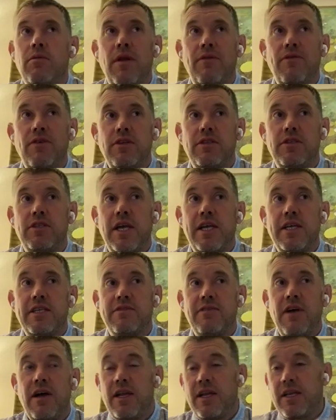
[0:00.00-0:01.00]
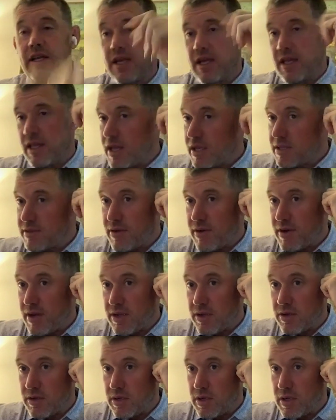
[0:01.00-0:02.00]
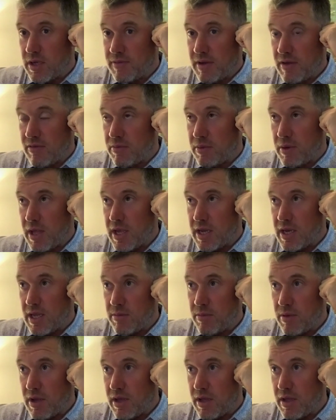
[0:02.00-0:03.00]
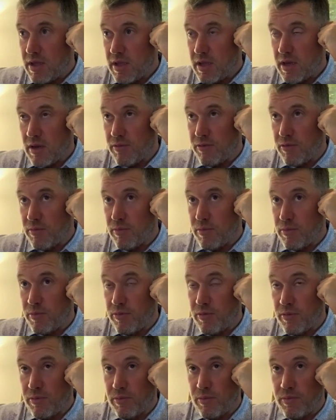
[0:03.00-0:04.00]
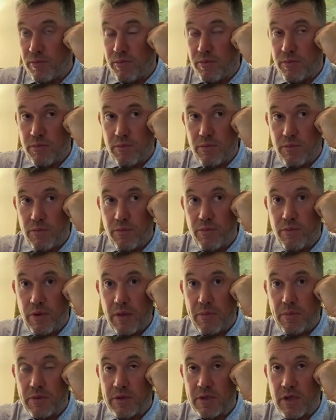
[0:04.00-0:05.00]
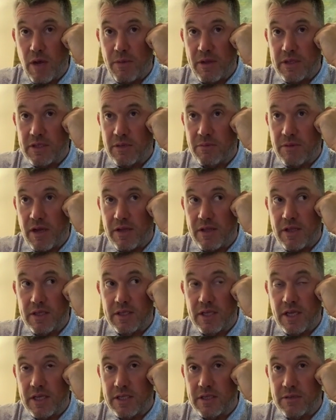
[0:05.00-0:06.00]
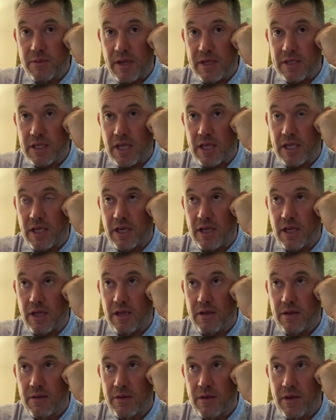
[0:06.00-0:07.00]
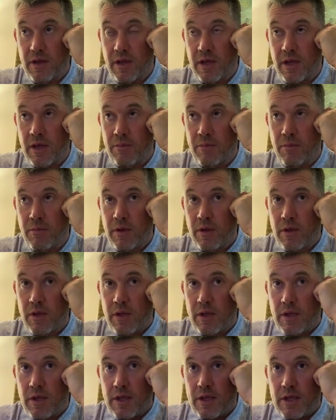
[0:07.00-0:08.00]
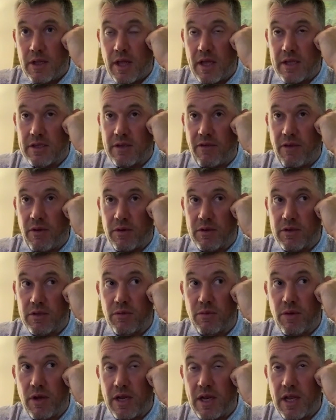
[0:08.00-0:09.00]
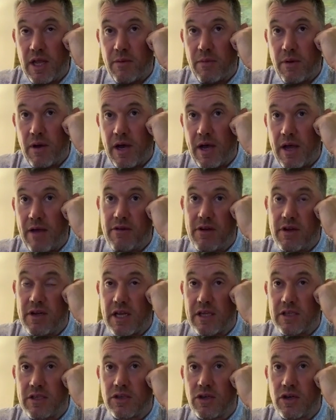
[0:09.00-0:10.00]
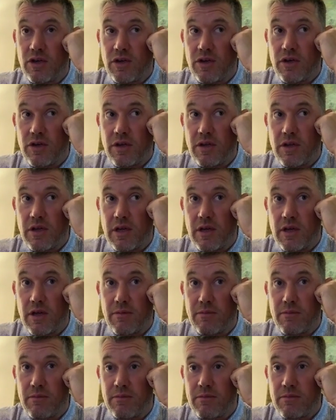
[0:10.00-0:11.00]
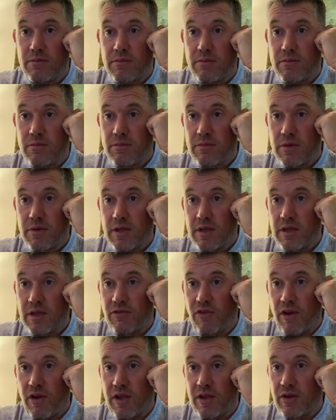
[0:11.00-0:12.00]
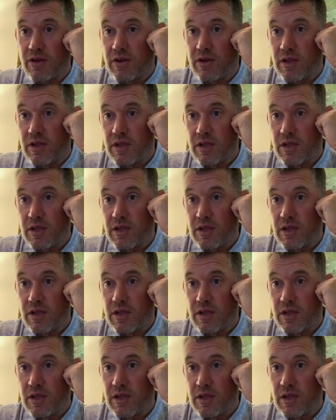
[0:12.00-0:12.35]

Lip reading: Well, I've heard Sage Valley near there is very good. I've never played it, but you know, from people's comments about this, it's spectacular. That's if you want somewhere nearby. I've heard next door. It's very good.